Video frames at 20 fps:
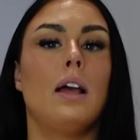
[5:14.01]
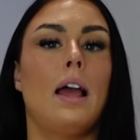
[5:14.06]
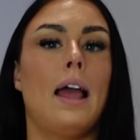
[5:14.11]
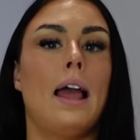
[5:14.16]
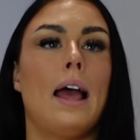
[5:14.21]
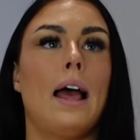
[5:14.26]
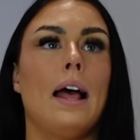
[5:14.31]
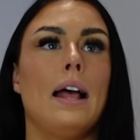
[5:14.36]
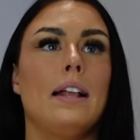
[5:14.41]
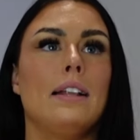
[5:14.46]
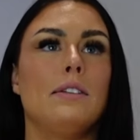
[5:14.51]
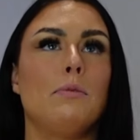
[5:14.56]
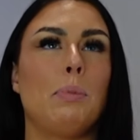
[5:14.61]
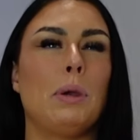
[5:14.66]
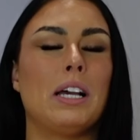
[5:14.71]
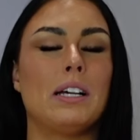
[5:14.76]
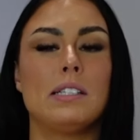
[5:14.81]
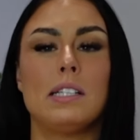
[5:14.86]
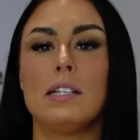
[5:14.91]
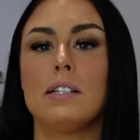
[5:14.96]
And
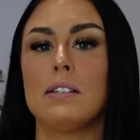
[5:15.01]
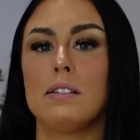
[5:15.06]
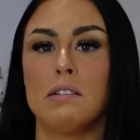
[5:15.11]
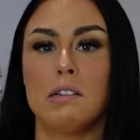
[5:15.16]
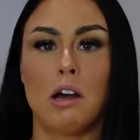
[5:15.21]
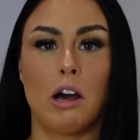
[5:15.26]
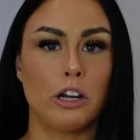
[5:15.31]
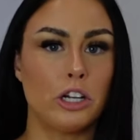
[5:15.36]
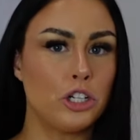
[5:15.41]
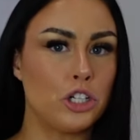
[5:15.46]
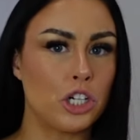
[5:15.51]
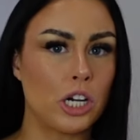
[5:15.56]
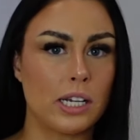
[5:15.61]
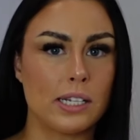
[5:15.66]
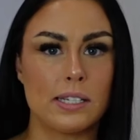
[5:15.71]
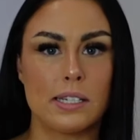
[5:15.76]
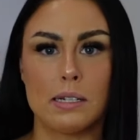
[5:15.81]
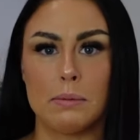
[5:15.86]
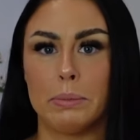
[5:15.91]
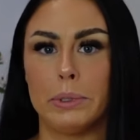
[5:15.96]
because it's not
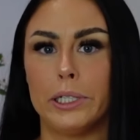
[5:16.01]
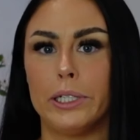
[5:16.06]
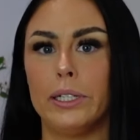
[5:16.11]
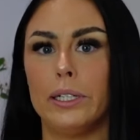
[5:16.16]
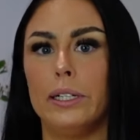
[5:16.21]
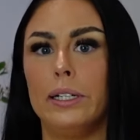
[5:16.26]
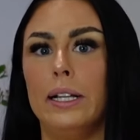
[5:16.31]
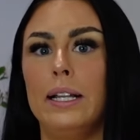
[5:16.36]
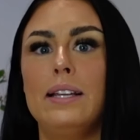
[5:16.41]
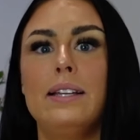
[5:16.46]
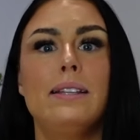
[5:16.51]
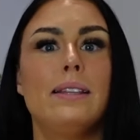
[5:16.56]
adjustable,